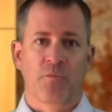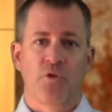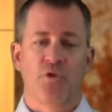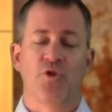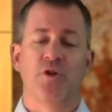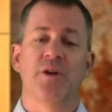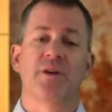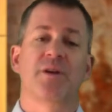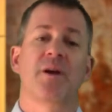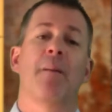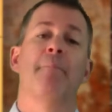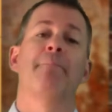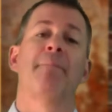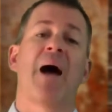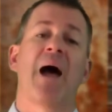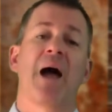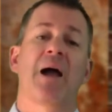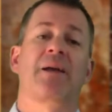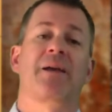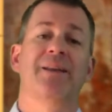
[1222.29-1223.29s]
You need to come
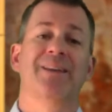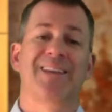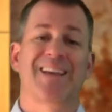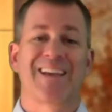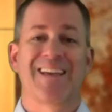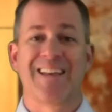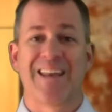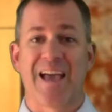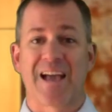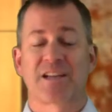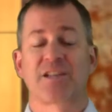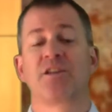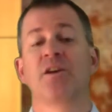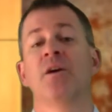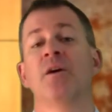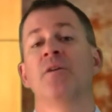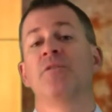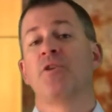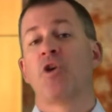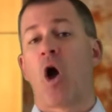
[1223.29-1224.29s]
back and
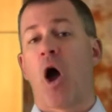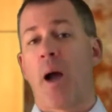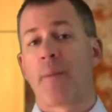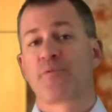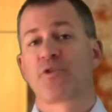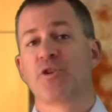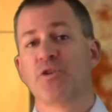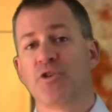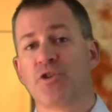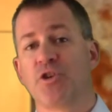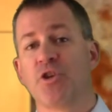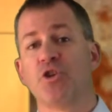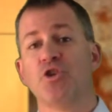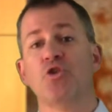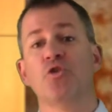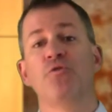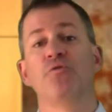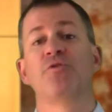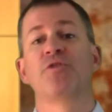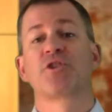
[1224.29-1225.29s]
connect the options that
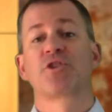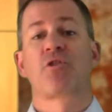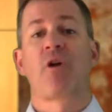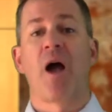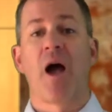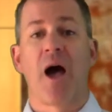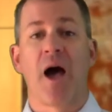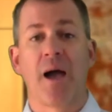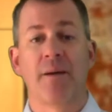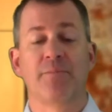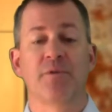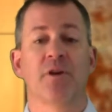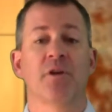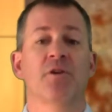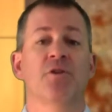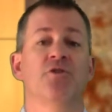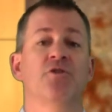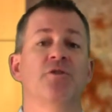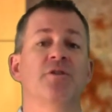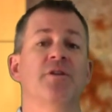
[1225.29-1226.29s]
you've described
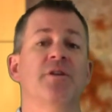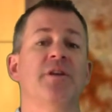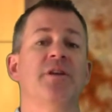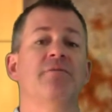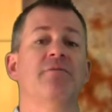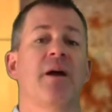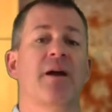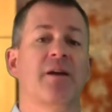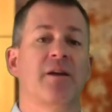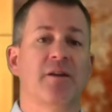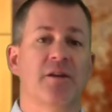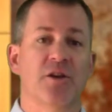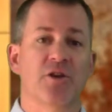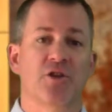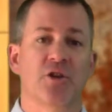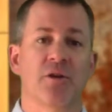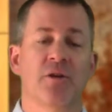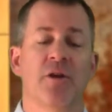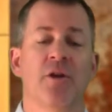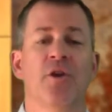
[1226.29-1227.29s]
to the need
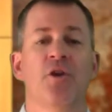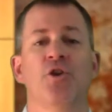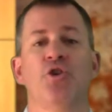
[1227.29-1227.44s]
recognition.